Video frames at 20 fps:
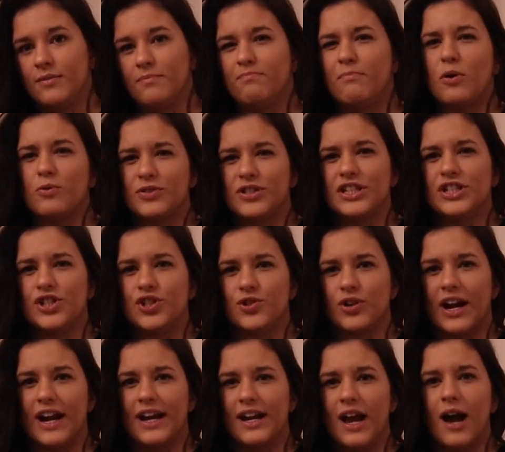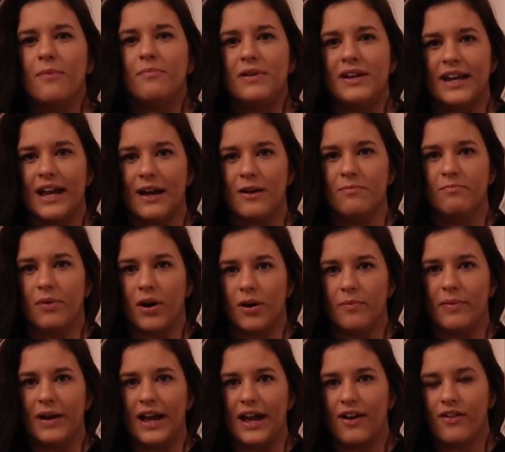mostly straight up and down bar
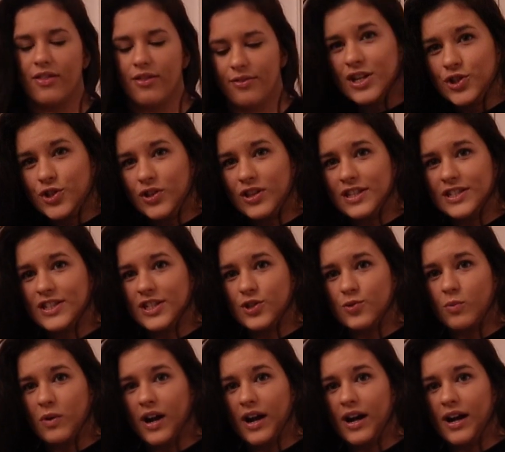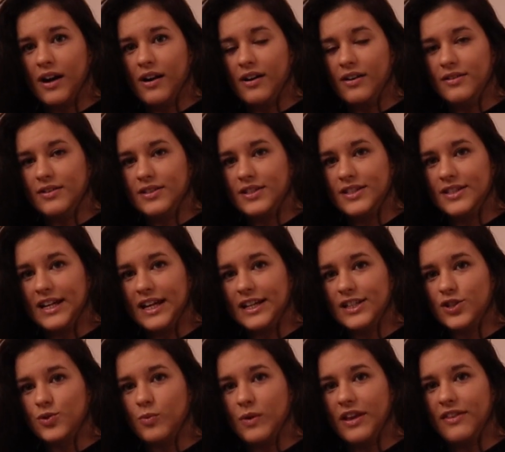path. So this is where
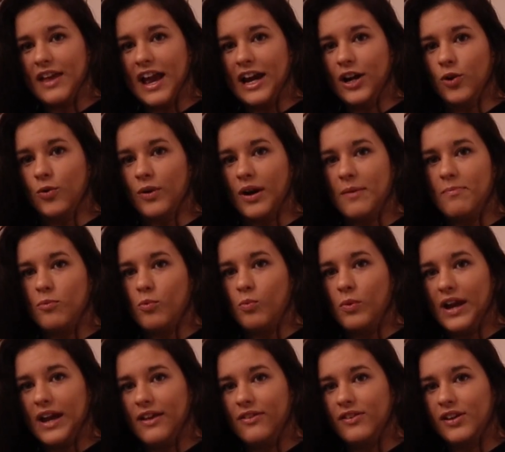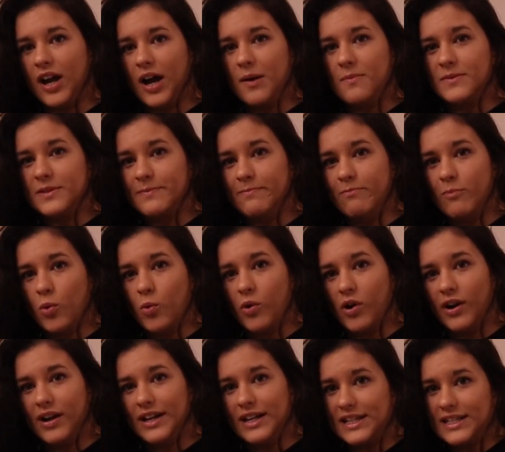stance width and grip width comes
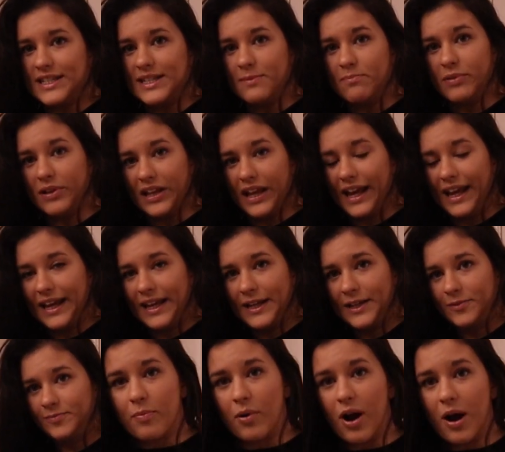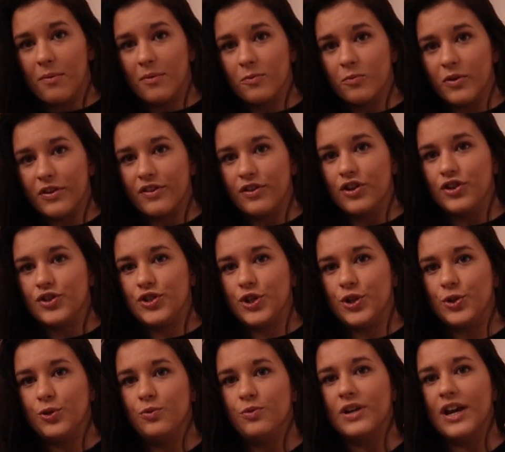more into play. The problem with
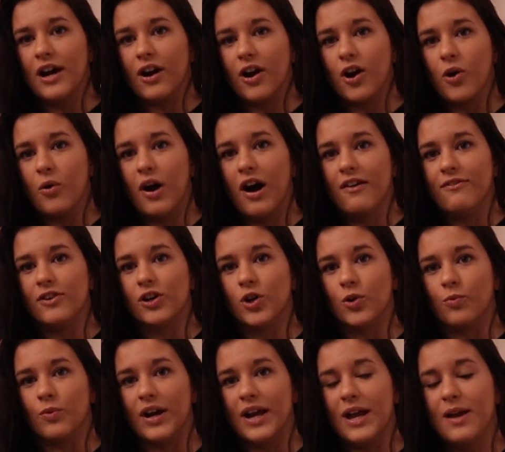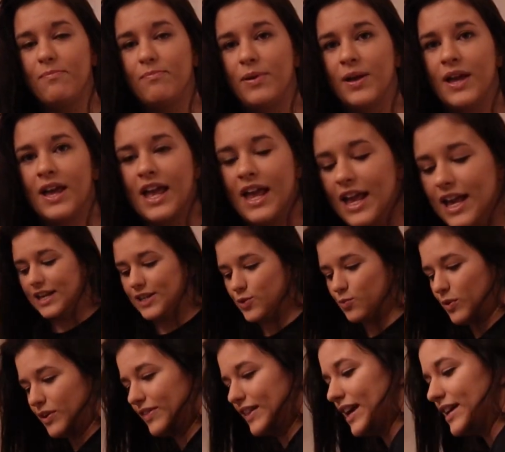too narrow of a grip is
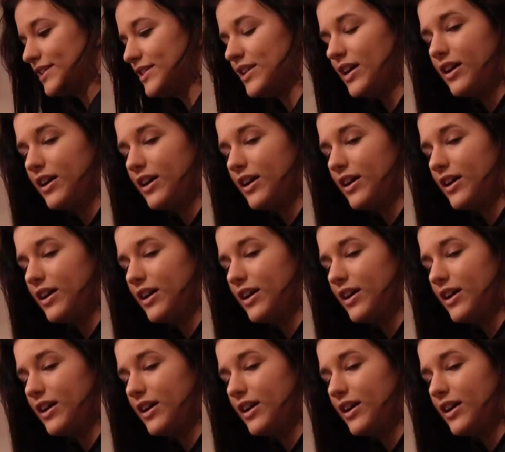what that